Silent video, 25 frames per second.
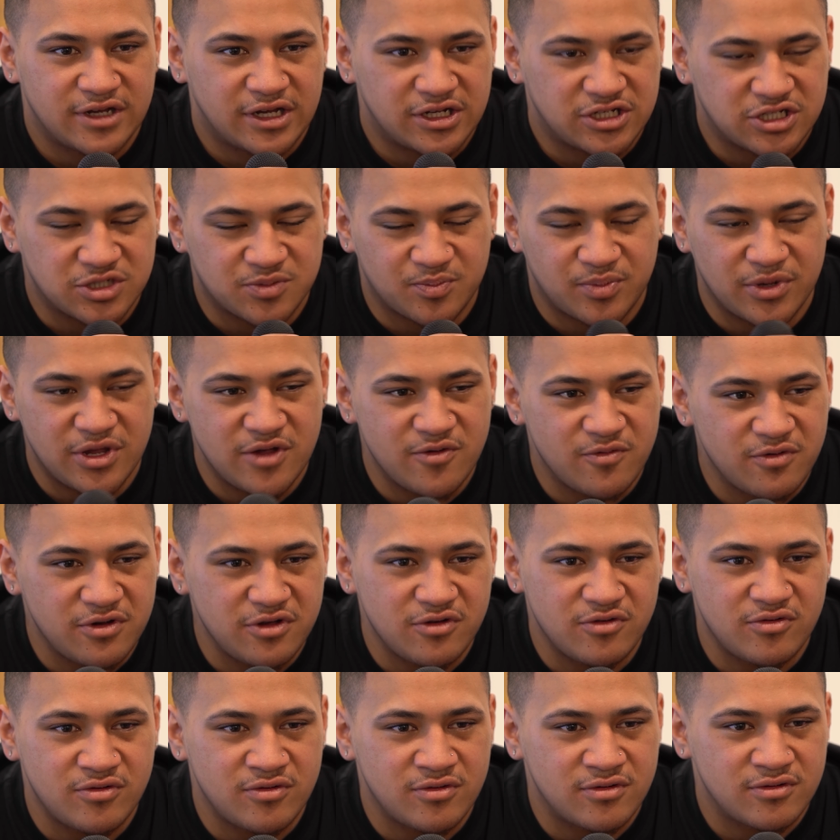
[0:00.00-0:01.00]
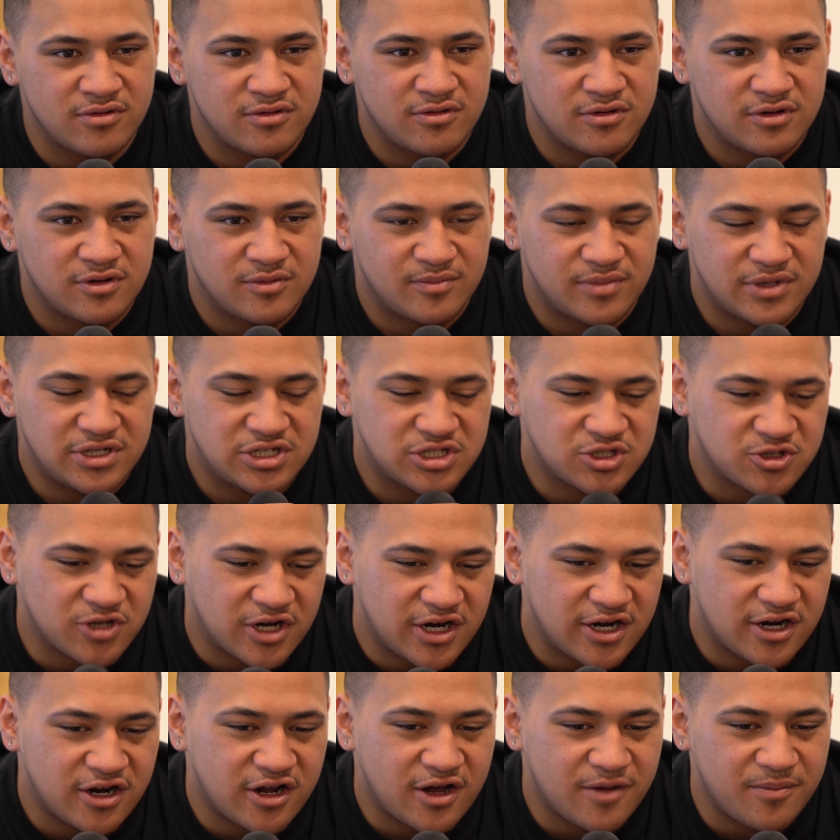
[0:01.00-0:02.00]
Just be real. Be
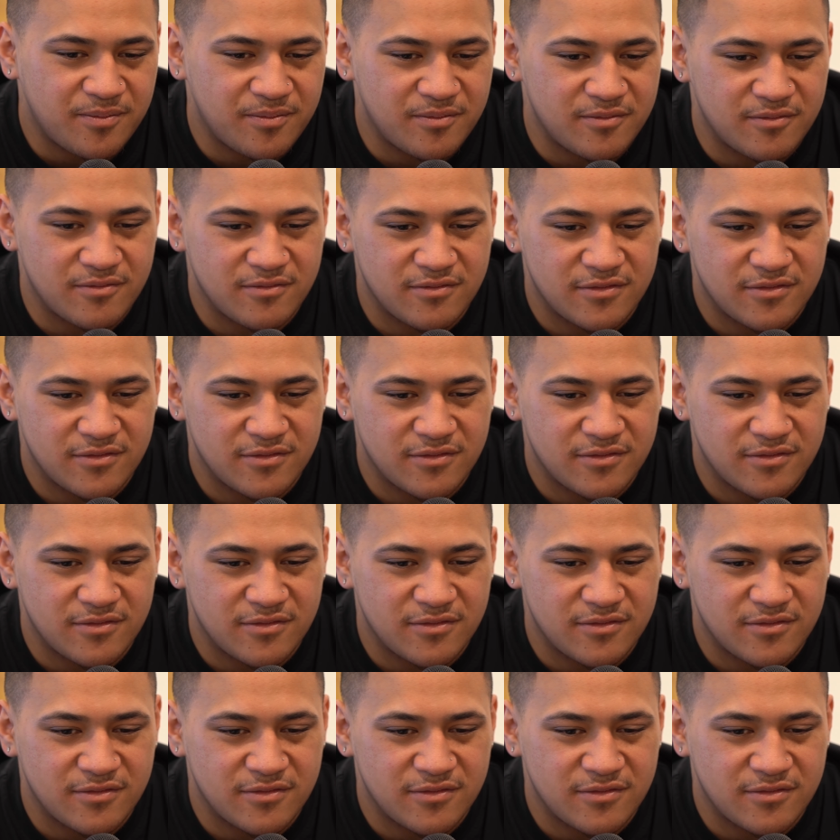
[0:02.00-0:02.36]
straight up.